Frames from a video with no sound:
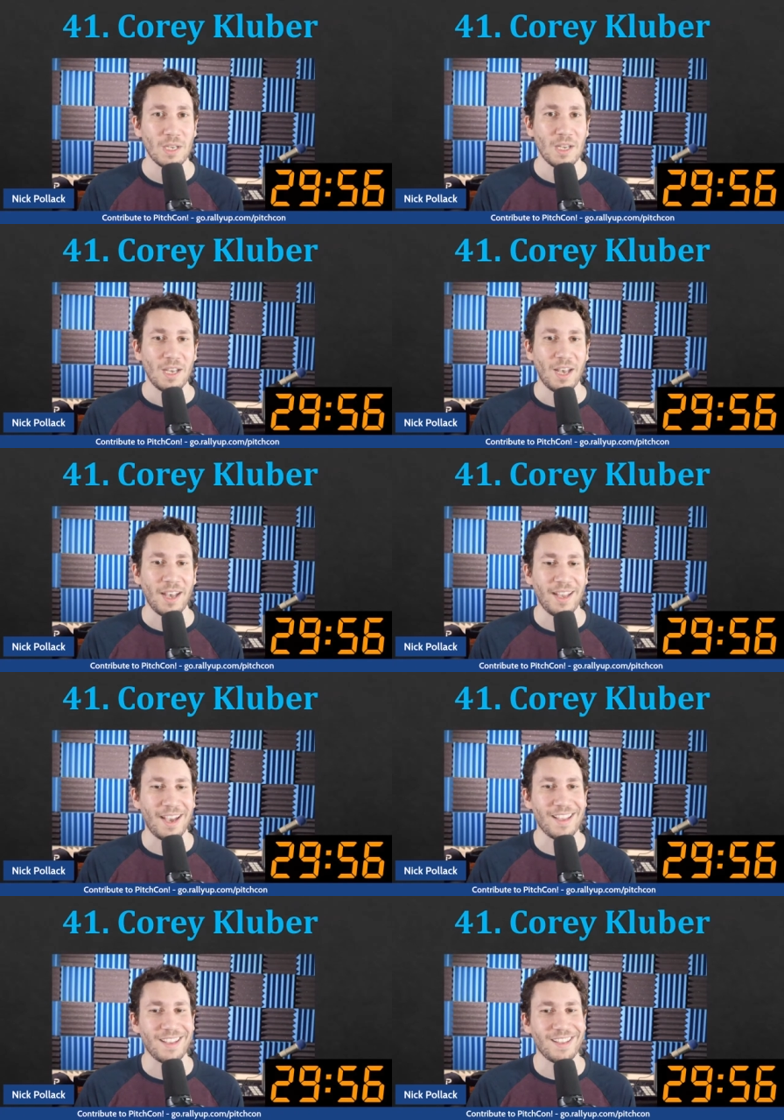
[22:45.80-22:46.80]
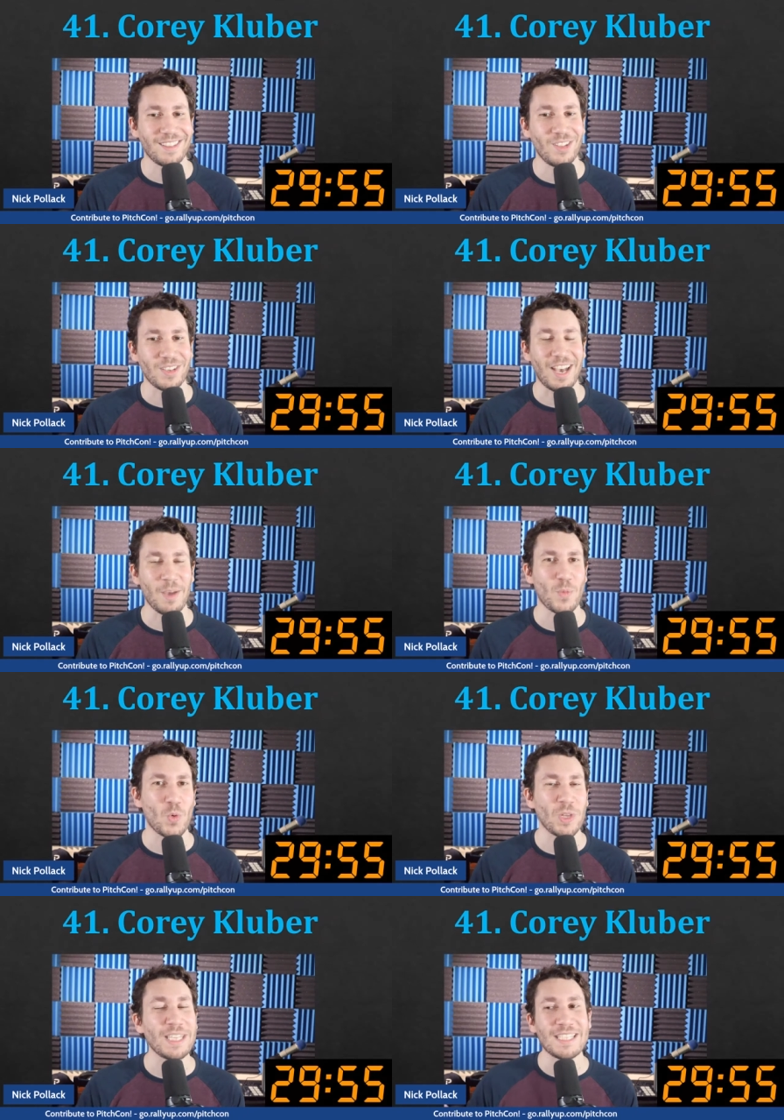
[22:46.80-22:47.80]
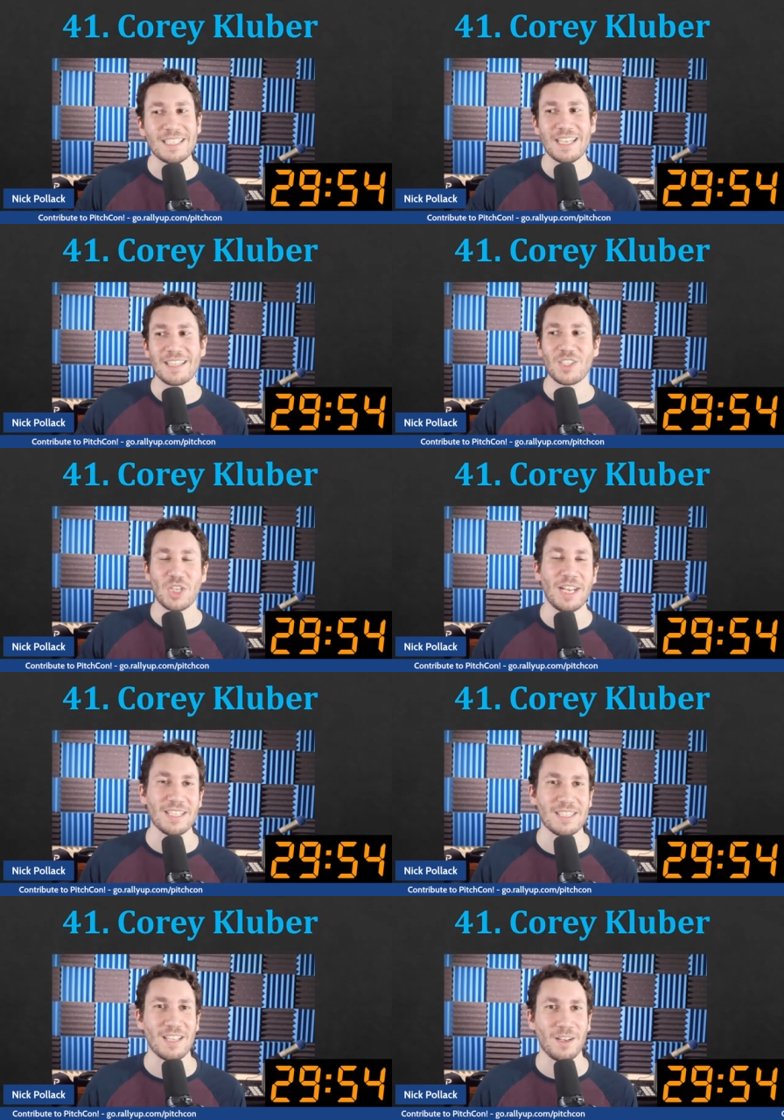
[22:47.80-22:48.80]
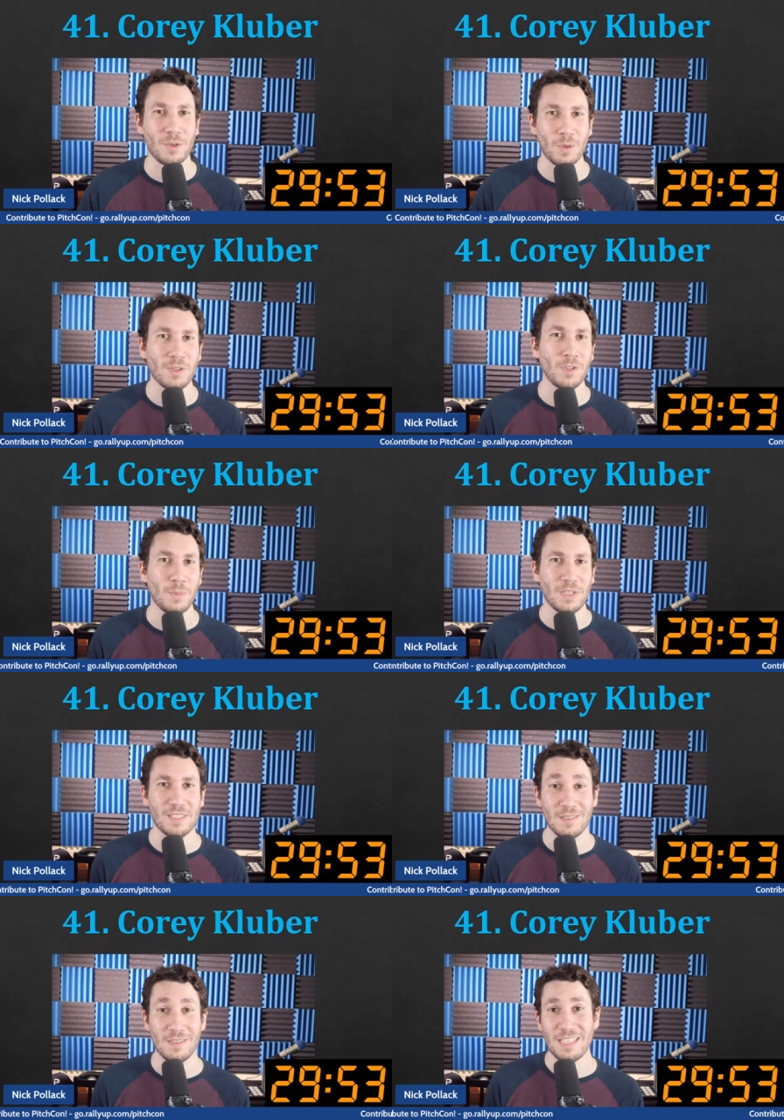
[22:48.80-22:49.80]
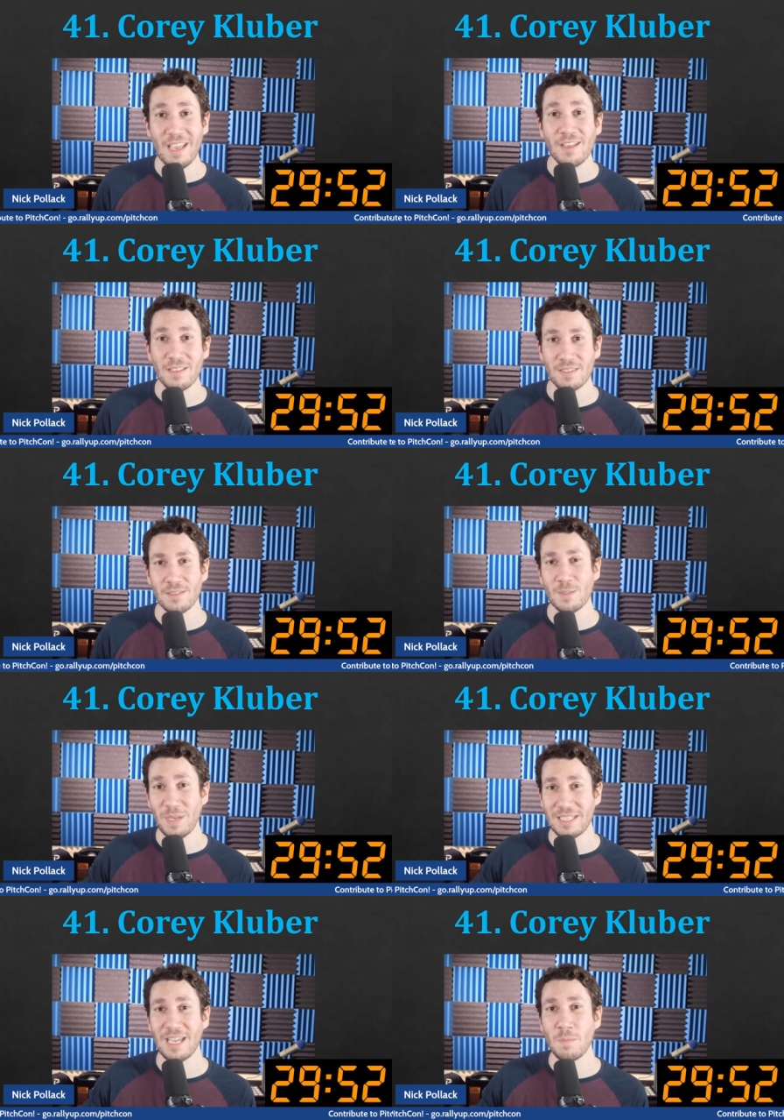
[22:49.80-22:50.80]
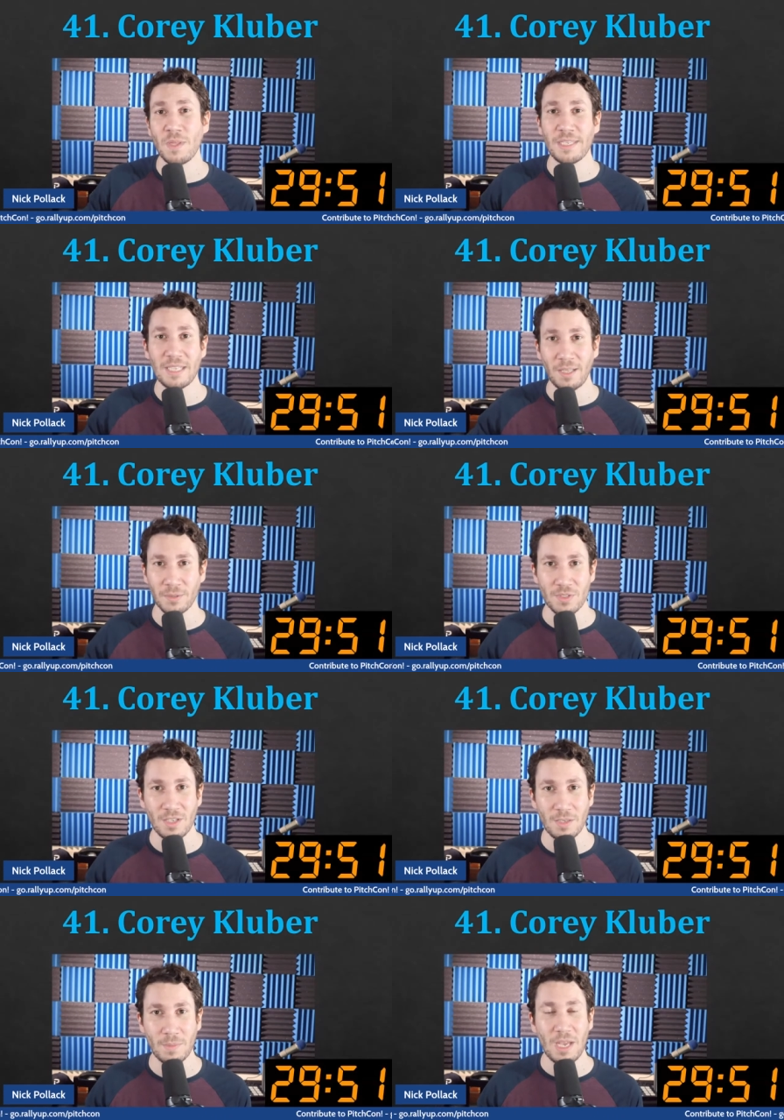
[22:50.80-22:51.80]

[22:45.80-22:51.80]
Uh, I look, I'm willing to take the chance on Corey Kluber, considering the Yankees spent $10 million on him.